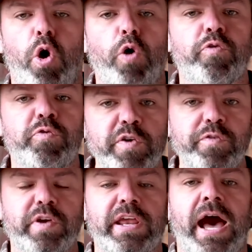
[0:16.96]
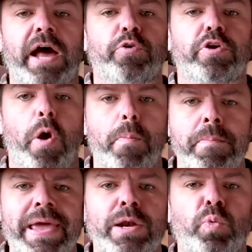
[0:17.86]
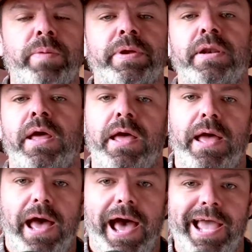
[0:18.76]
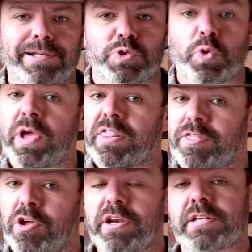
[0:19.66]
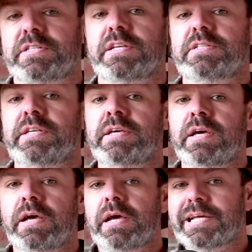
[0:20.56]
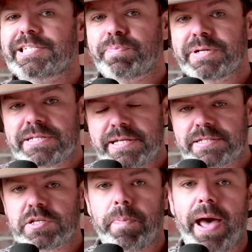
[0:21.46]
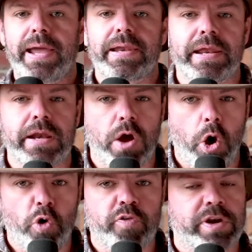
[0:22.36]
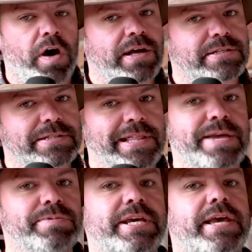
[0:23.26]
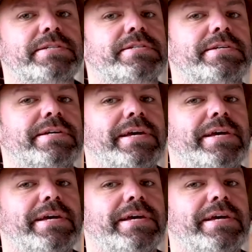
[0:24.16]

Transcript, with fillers: of 1,500 men and women aged between 30 to 60 to participate in an overnight sleep test.